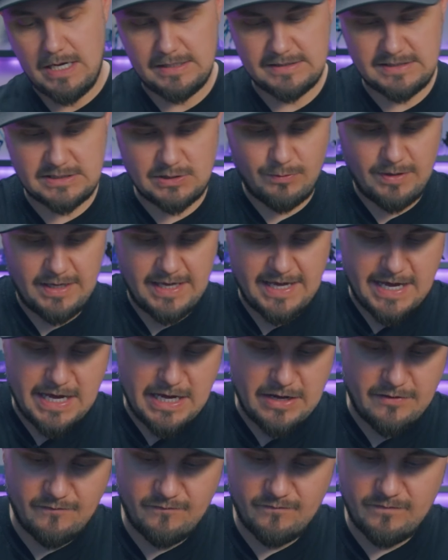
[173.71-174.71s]
So we
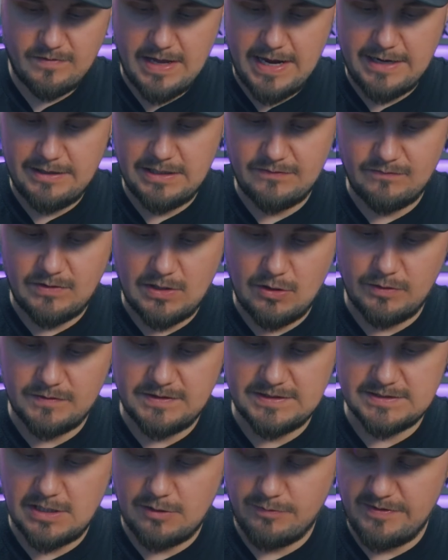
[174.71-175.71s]
have, I don't even know what
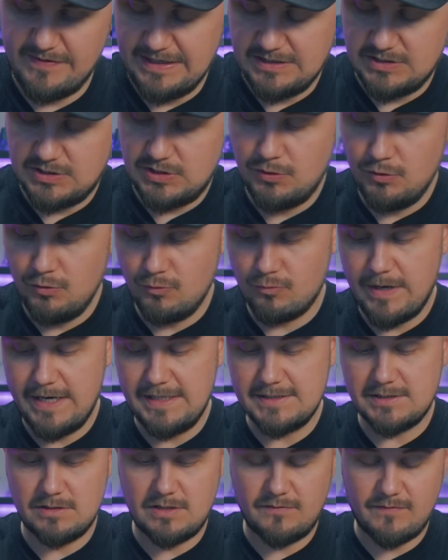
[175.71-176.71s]
these are. We got 2
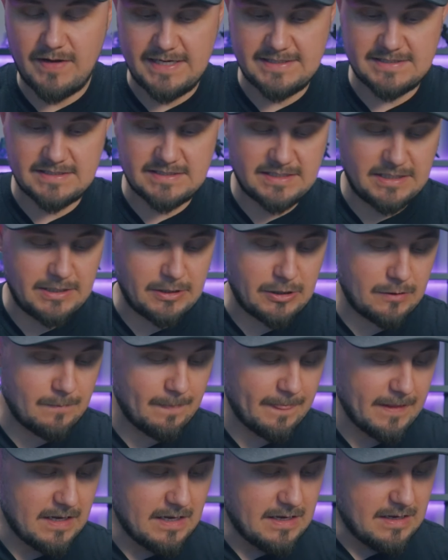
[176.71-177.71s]
RYZE devices here,
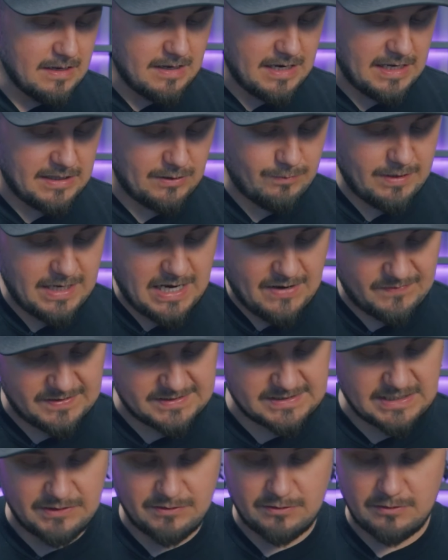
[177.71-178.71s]
and then we have
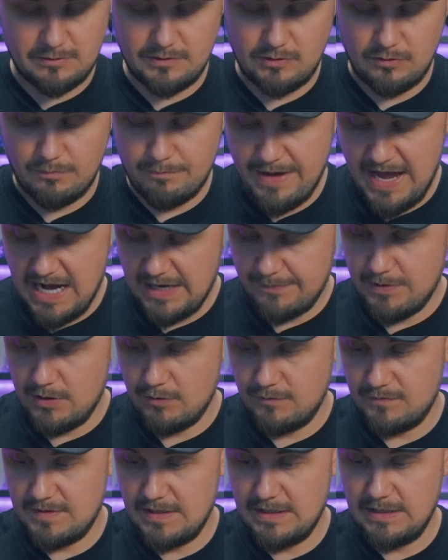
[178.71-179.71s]
this other little
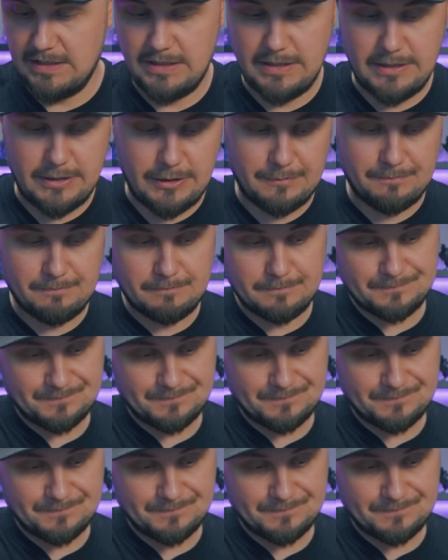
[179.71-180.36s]
backbone thingy here.